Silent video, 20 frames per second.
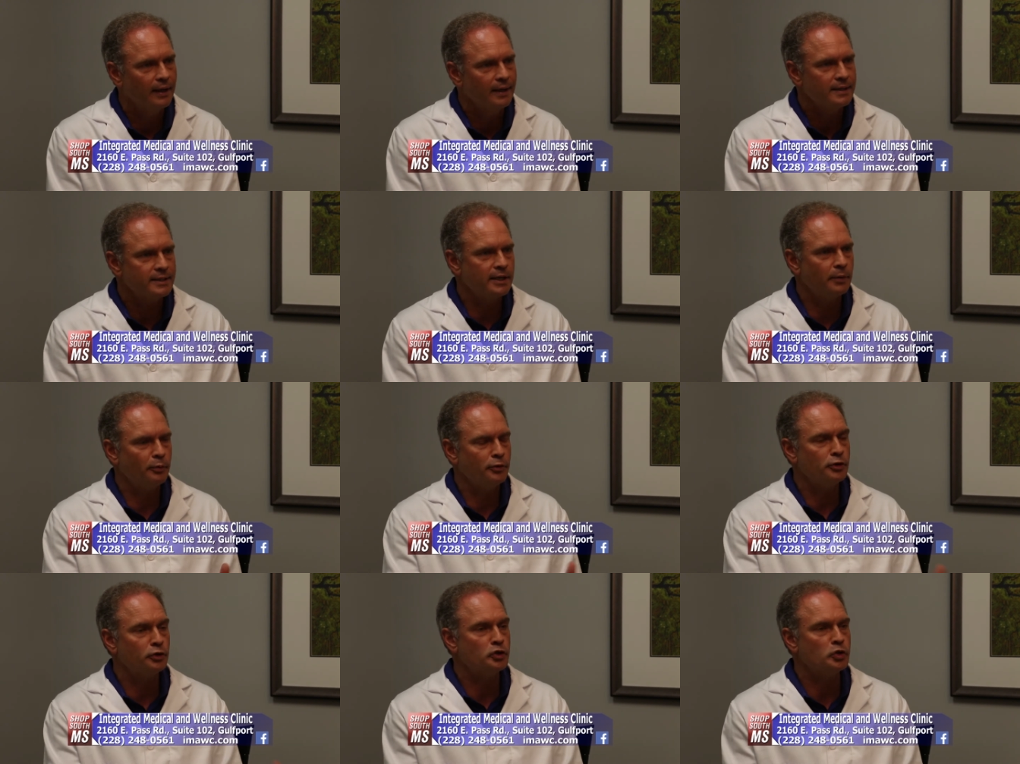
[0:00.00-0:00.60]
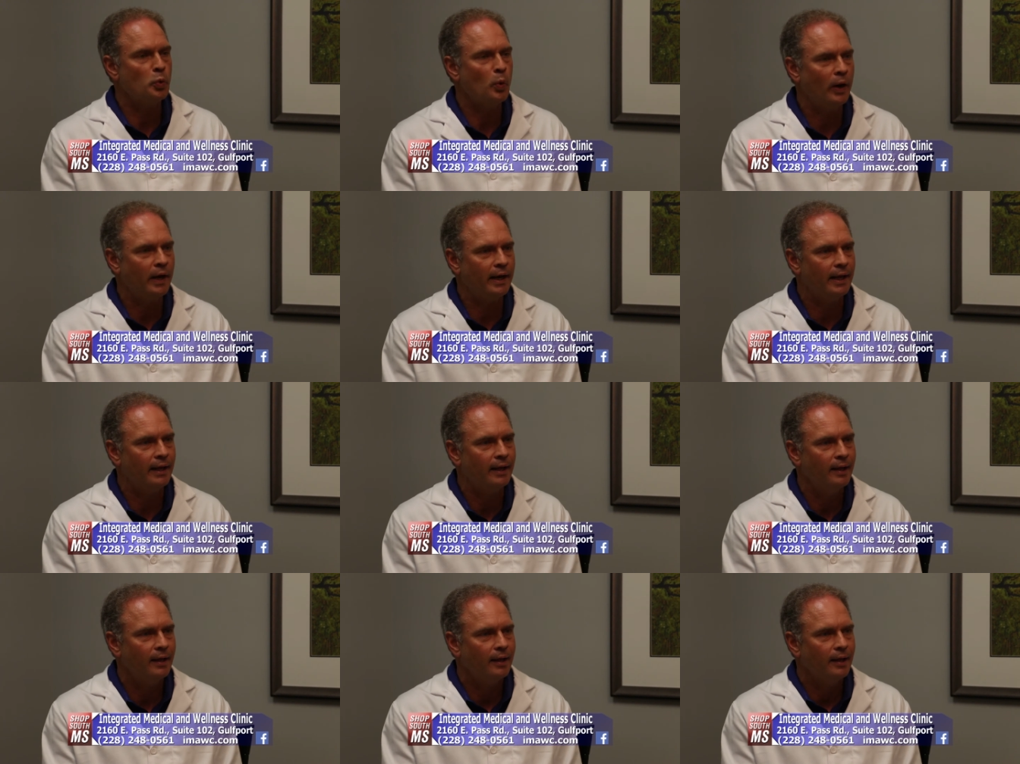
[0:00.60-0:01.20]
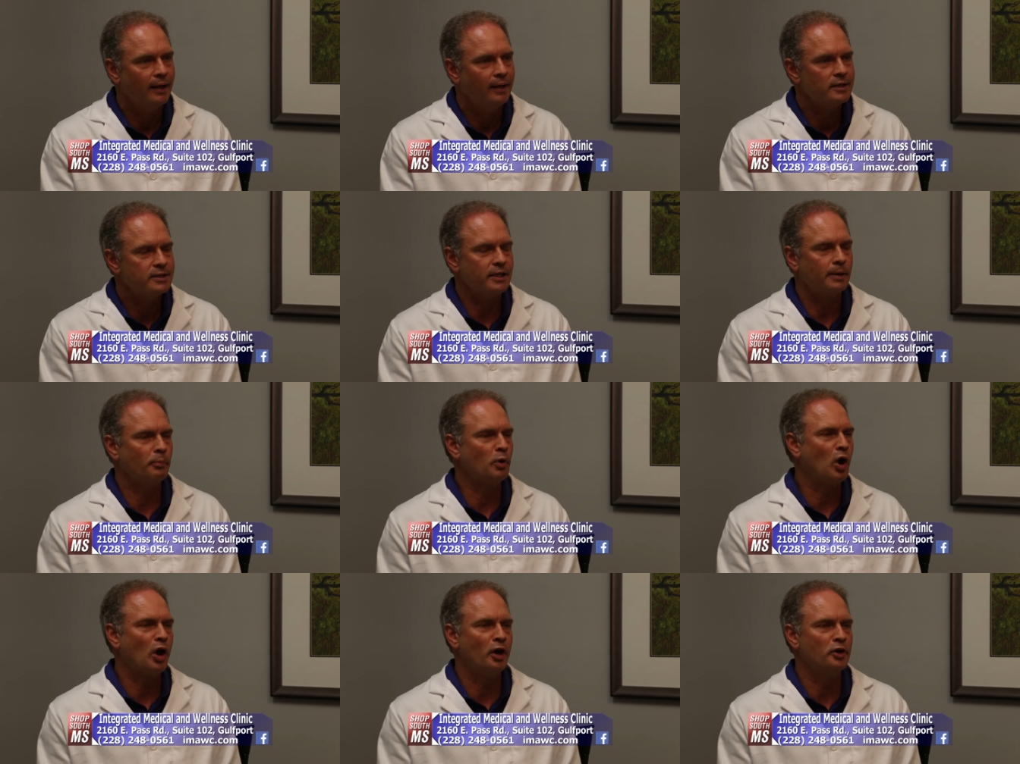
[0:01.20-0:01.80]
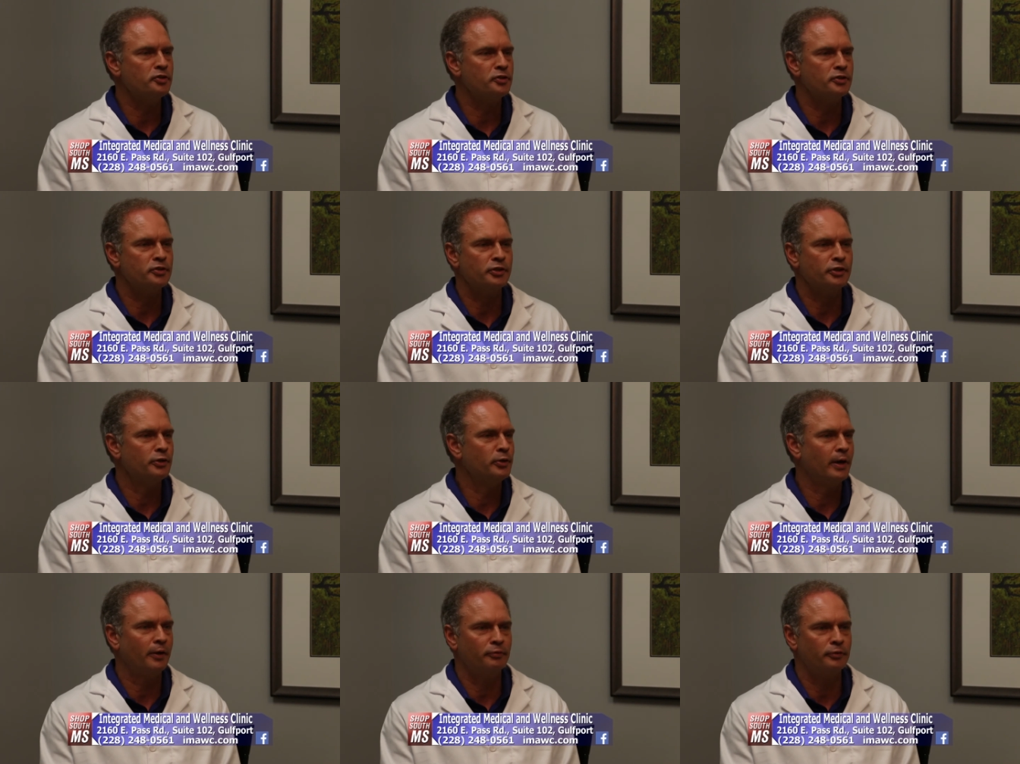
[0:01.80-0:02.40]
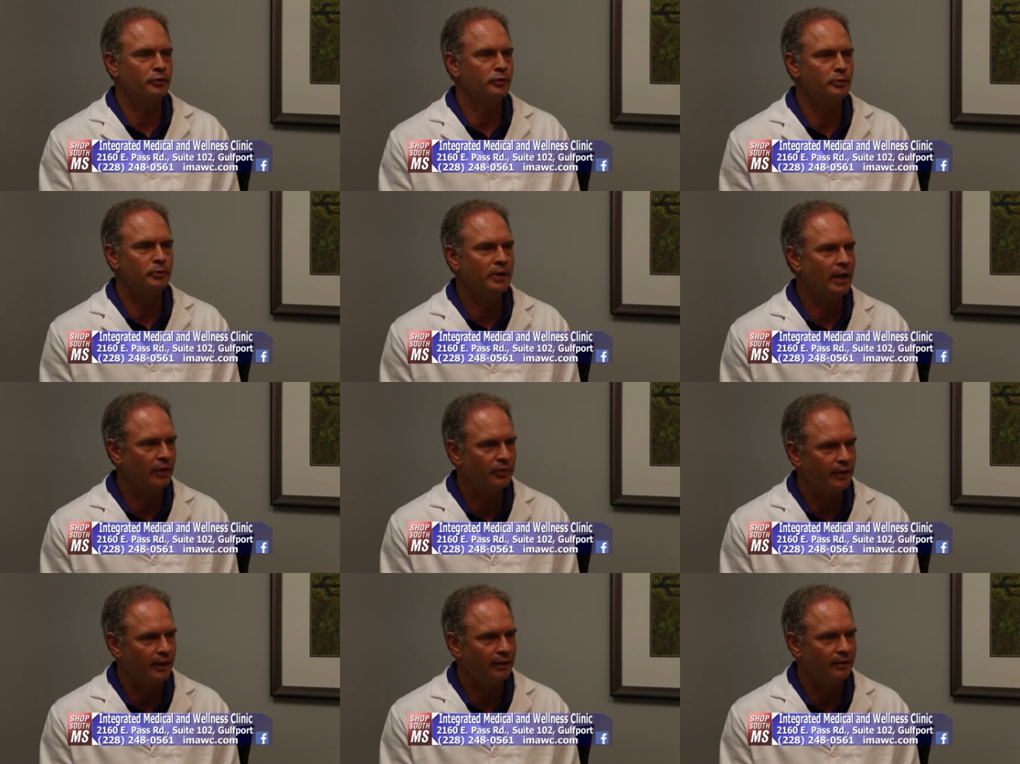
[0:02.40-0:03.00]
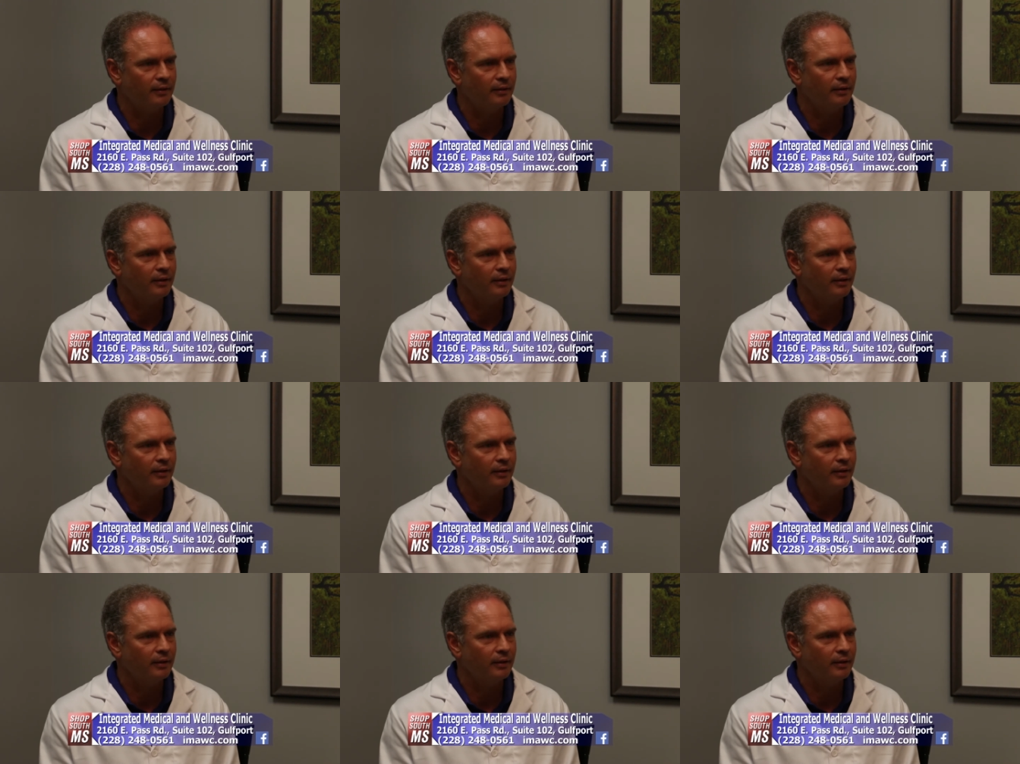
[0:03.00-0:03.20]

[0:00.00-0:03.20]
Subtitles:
See, when you're 20, subconsciously you have to do nothing.